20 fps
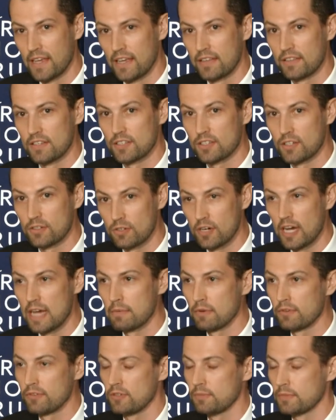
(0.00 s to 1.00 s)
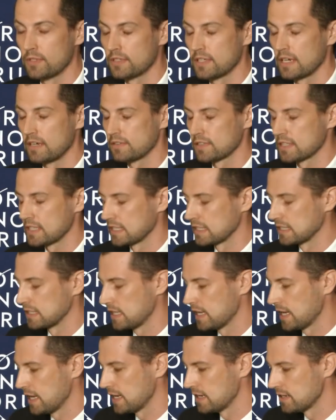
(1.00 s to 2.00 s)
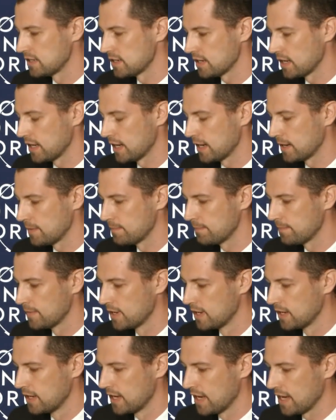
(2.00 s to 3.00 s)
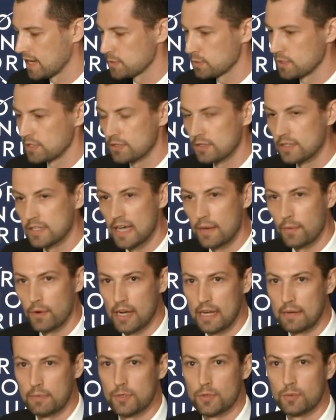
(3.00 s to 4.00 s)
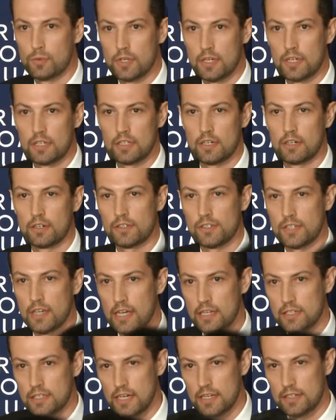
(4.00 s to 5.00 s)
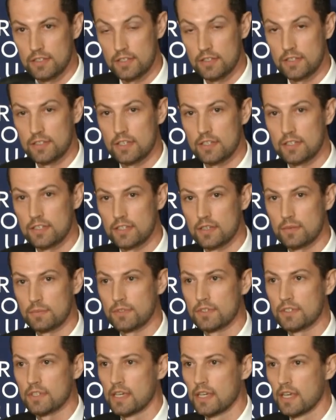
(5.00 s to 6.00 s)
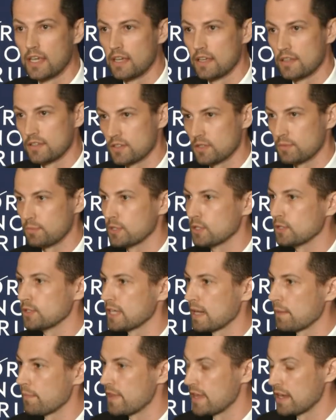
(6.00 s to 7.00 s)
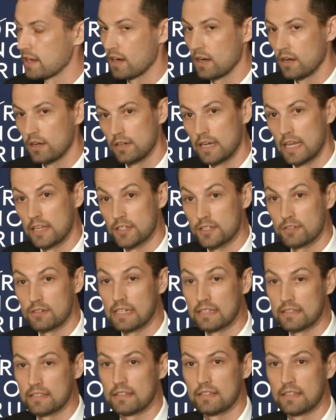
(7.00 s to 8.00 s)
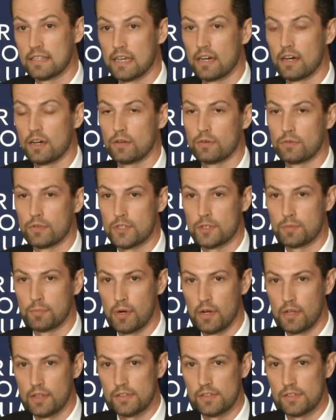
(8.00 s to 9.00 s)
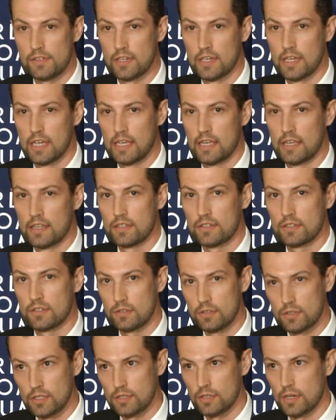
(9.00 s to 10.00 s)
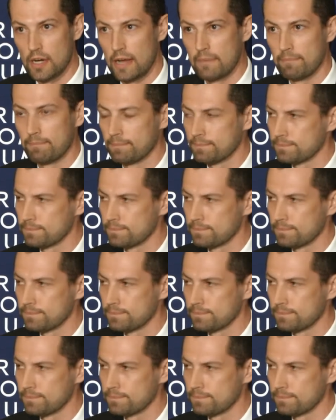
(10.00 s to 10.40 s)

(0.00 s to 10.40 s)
this crime of human trafficking. And um, as we do that, we're able to work alongside justice systems to build up their own and strengthen their own response to the crime.